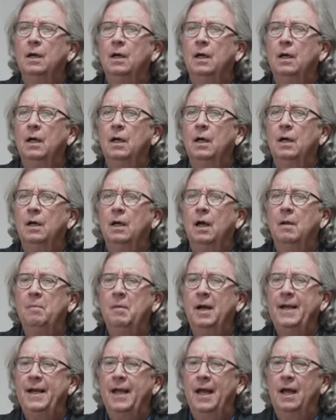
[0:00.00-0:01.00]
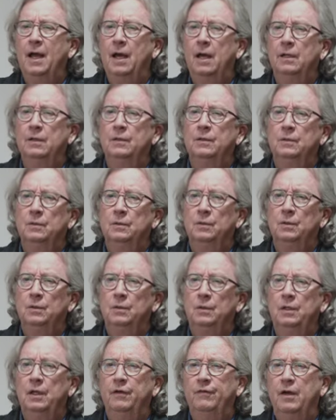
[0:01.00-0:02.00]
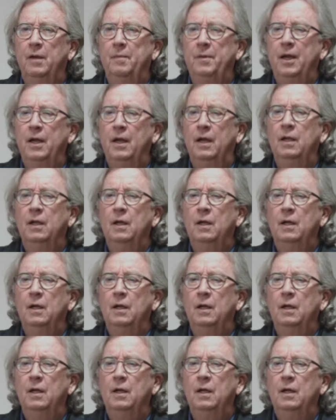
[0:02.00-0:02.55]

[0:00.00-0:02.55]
I might add, if I may,